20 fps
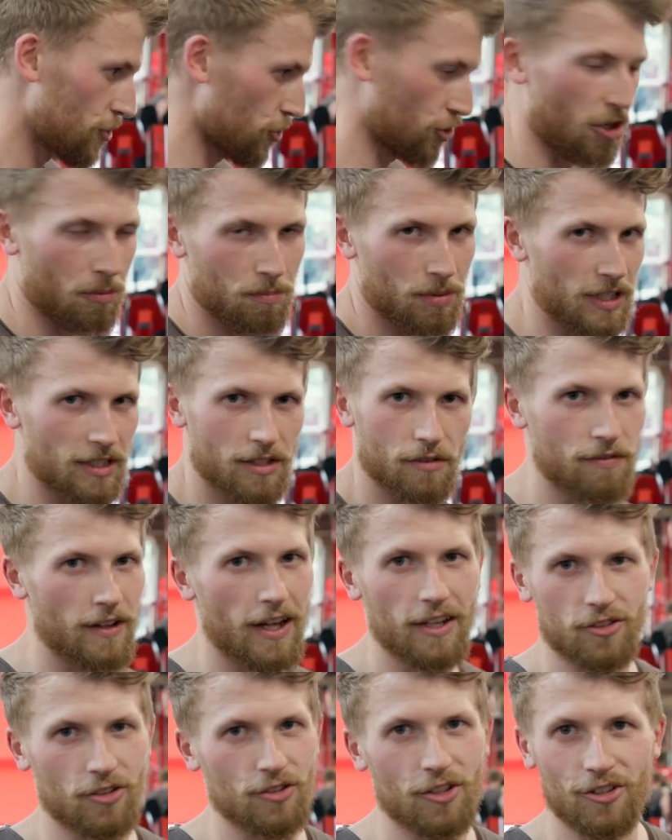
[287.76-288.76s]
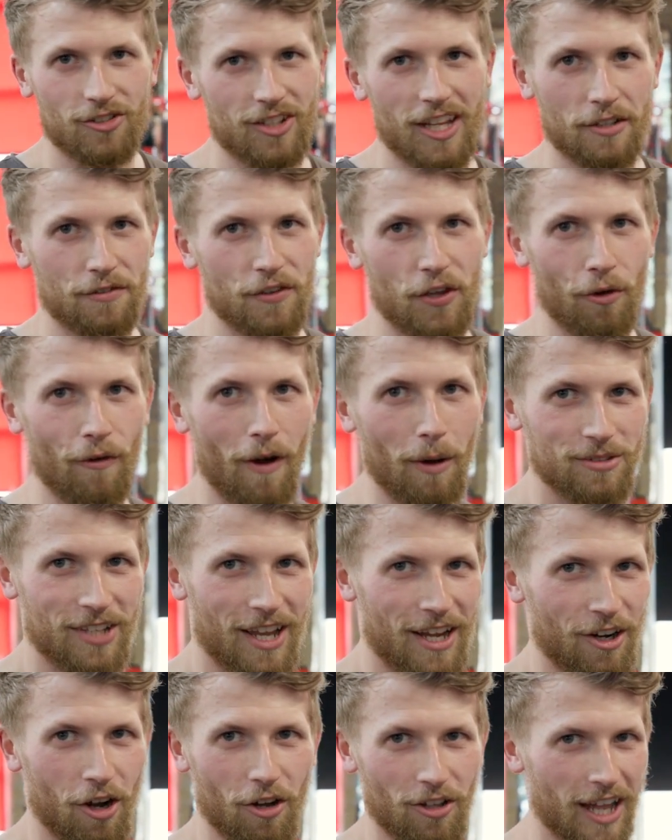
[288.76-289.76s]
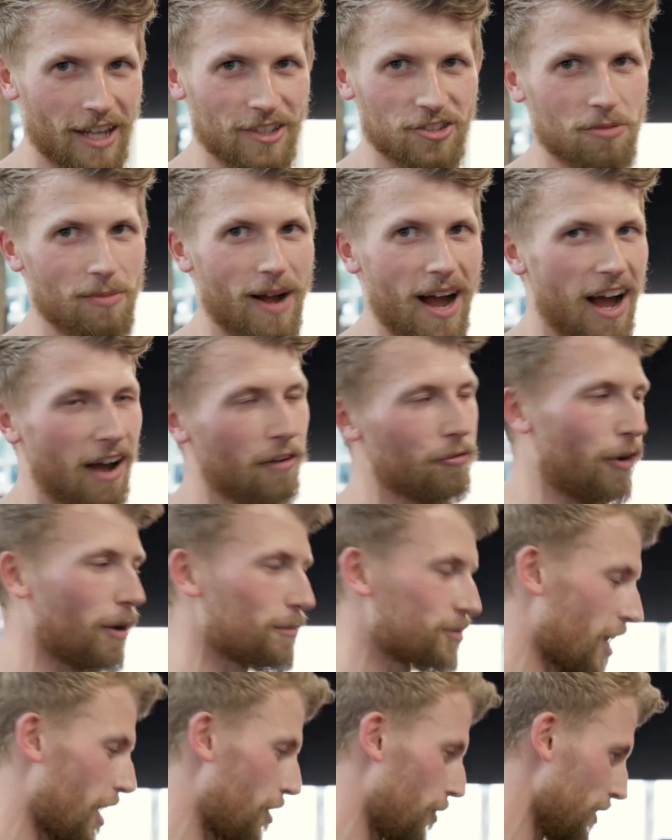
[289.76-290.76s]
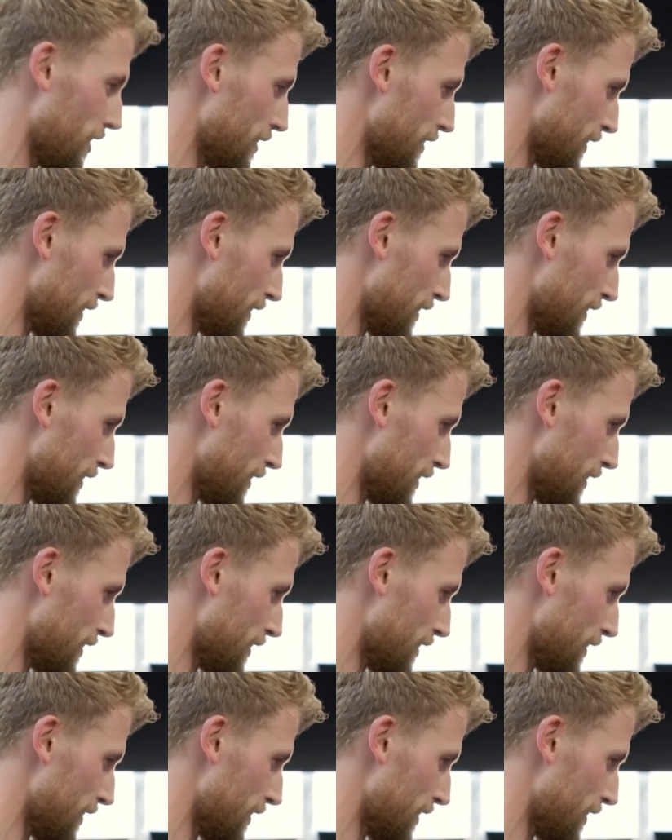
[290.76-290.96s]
just completely flagged on those last few reps here. I got like some half reps out.